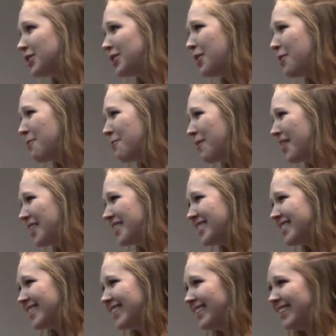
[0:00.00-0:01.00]
Two words.
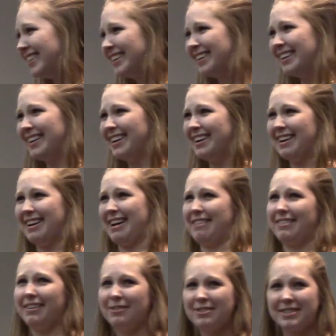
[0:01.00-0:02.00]

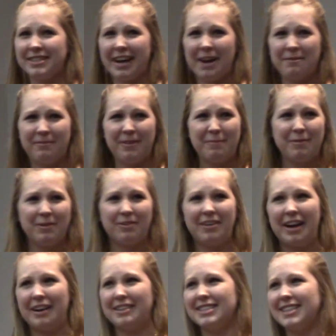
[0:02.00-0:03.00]
First, I fumbled
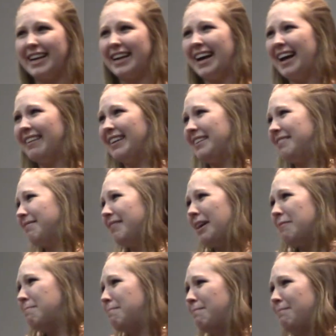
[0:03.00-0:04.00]
around. I was like, oh, like
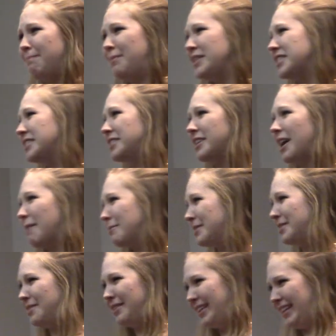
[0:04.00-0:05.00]
a business
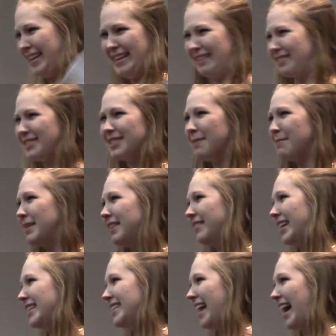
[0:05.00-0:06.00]
opportunity or something
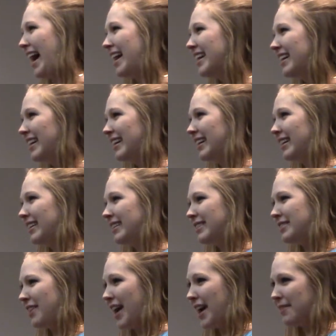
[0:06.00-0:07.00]
like that.
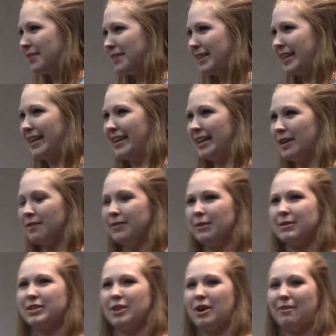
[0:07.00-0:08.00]
So after the interview
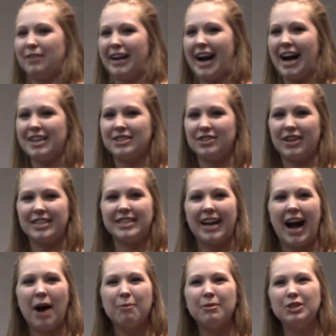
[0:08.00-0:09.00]
was over, I asked her, I said,
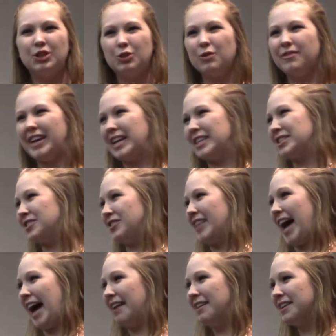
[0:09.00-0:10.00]
how would you have answered
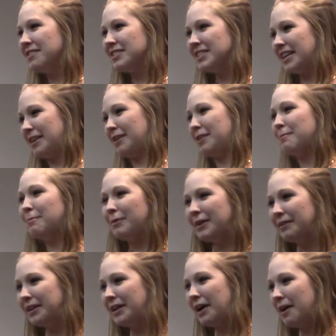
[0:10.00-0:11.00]
that? That was like a
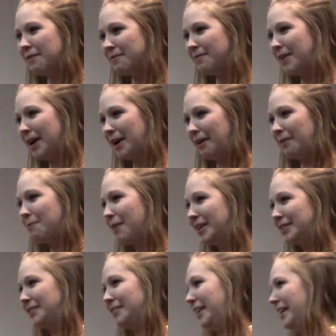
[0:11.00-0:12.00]
completely unfair
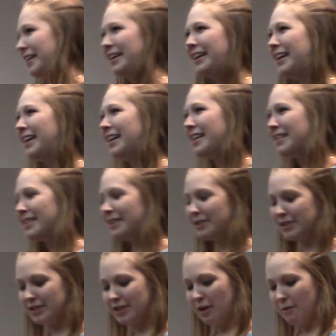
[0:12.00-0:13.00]
question. Like,
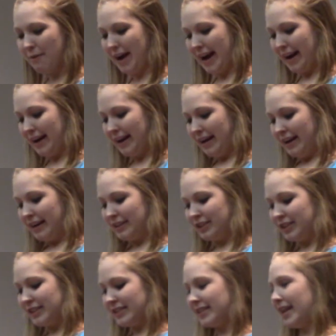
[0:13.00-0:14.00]
there's no way. And
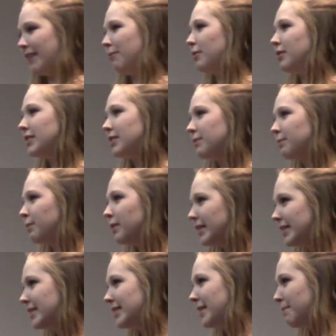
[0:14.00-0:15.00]
she said, well, it's
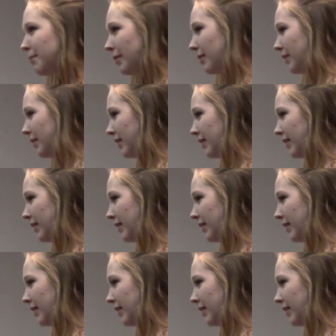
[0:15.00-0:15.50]
really simple.